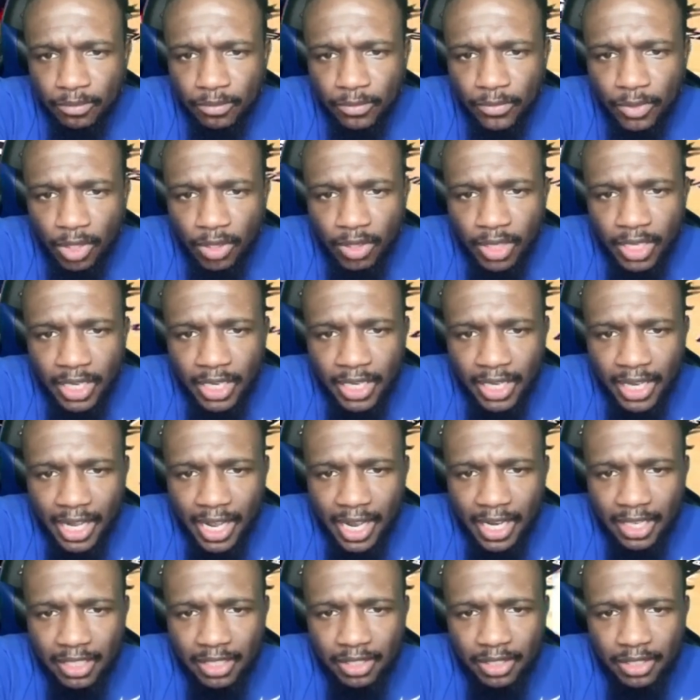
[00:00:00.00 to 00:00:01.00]
Okay, they
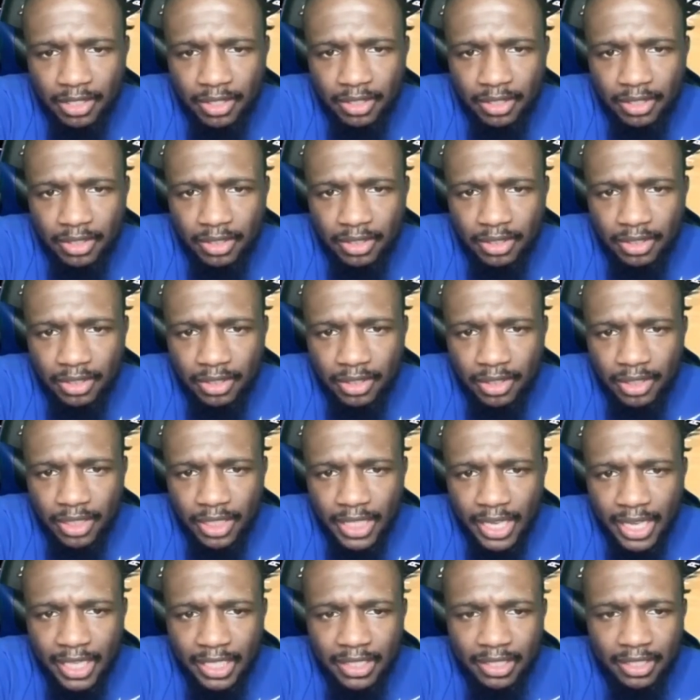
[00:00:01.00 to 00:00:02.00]
got a little
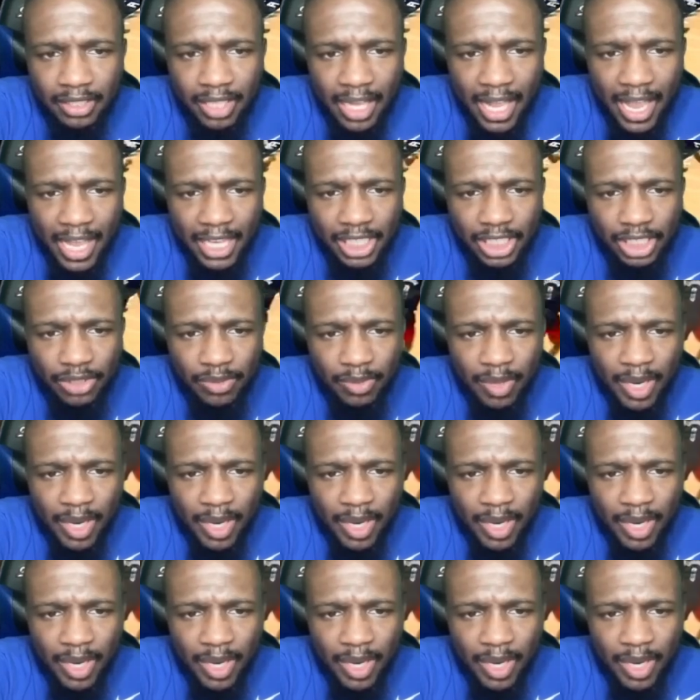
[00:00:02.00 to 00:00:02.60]
action